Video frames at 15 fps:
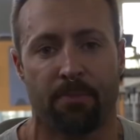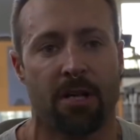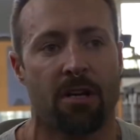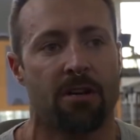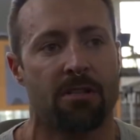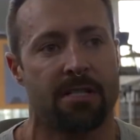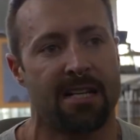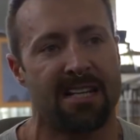
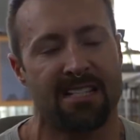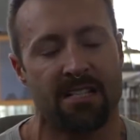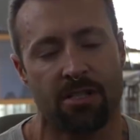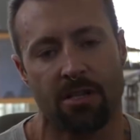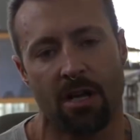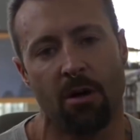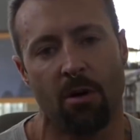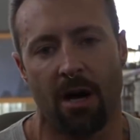because it is
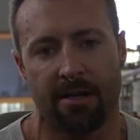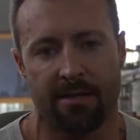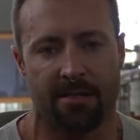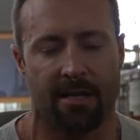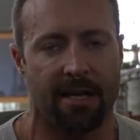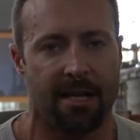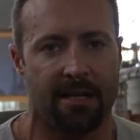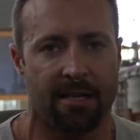so
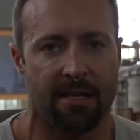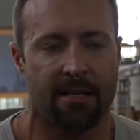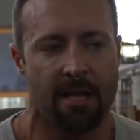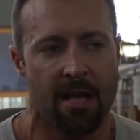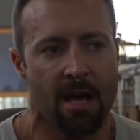isolated,